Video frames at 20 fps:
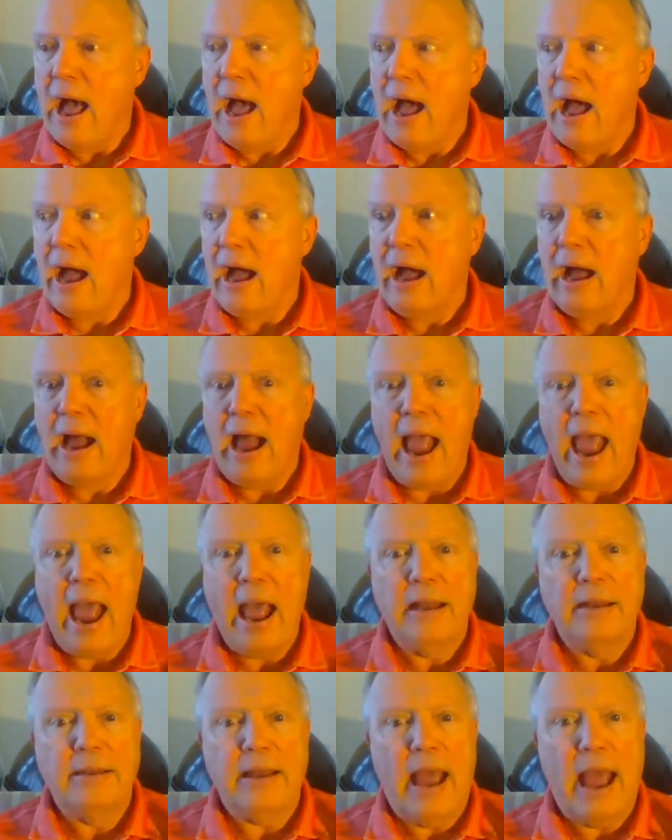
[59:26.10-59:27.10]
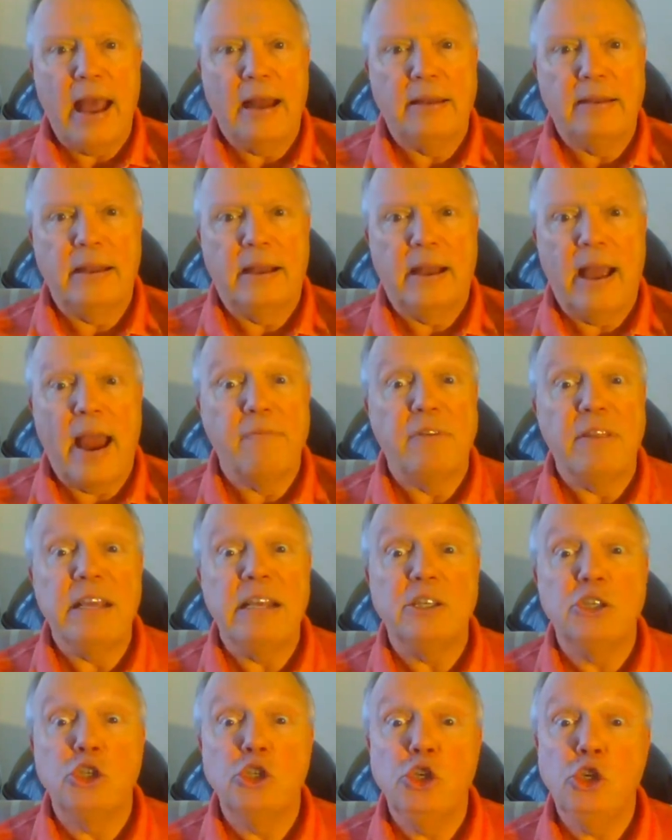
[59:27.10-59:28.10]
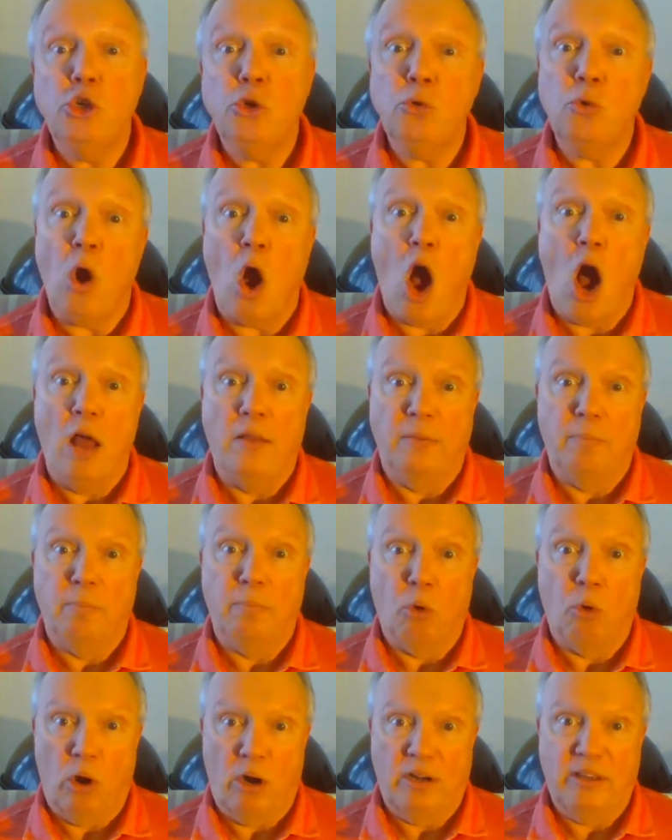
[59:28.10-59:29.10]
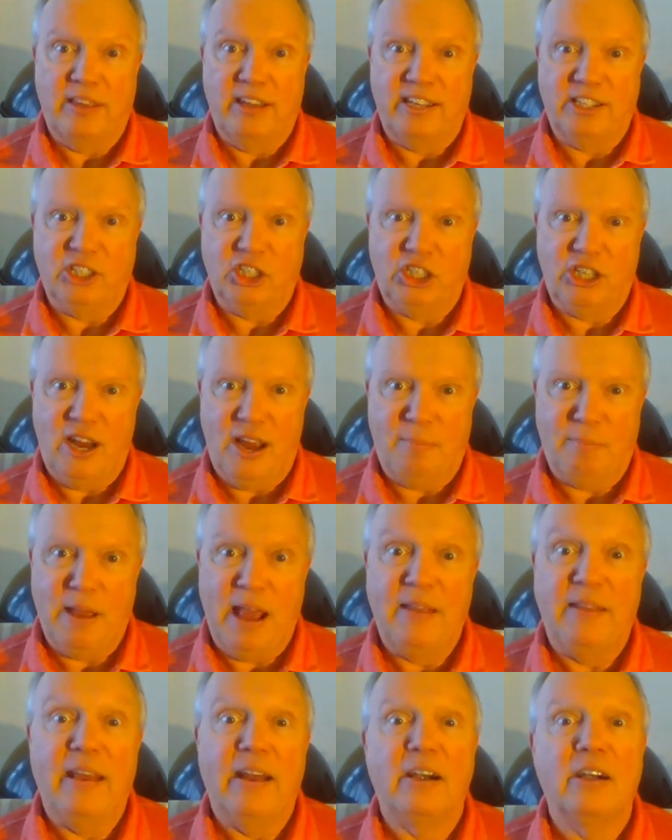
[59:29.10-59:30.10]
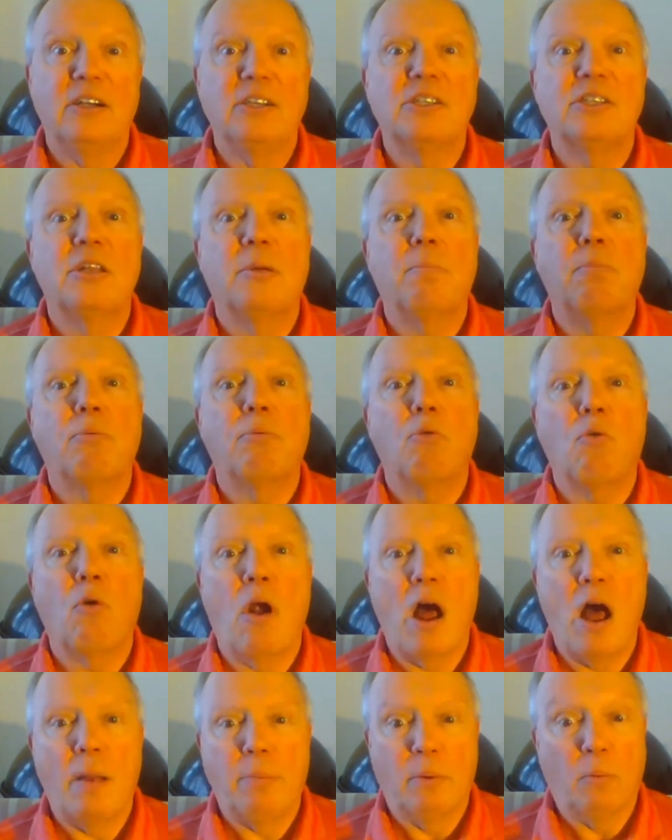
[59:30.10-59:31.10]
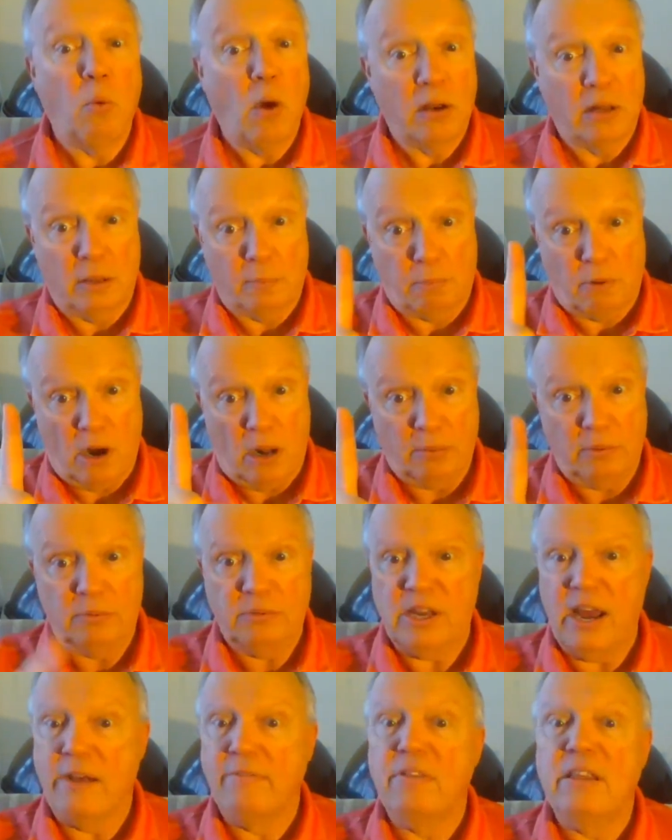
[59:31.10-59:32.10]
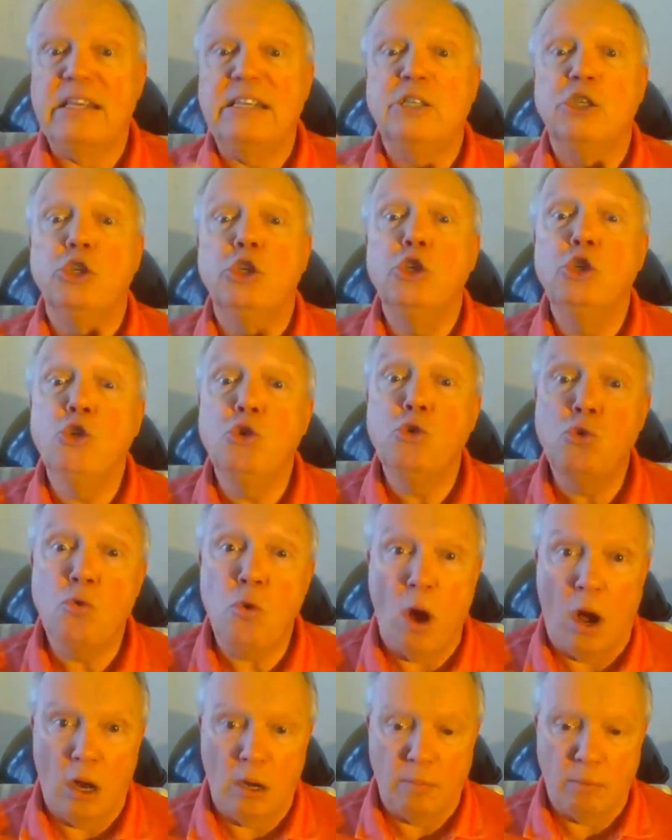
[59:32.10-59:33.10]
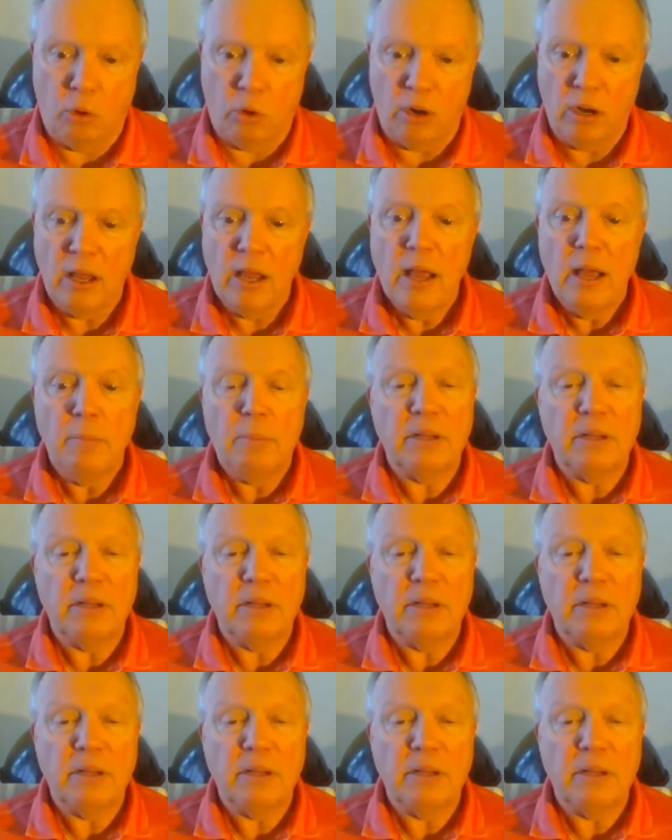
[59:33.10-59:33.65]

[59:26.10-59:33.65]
Uh, and and uh, everything is new on board this ship. And there's the problem, one of the problems. Everything's new on board.